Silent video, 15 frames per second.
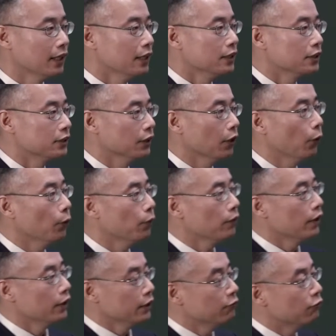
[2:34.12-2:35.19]
So
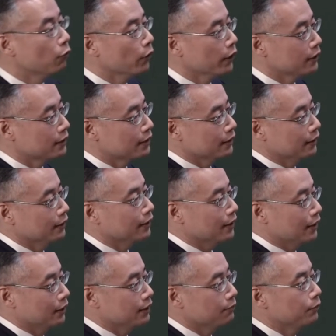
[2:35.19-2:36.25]
if we see a
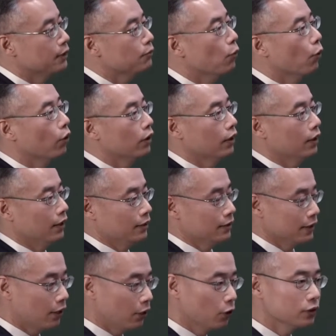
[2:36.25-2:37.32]
little bit more uh,
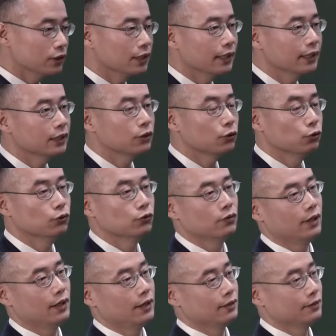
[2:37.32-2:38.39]
closely to
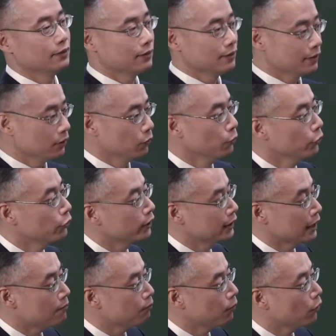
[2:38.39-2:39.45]
a real
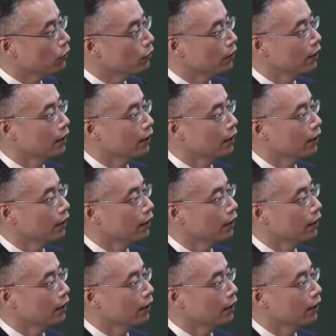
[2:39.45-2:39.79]
example,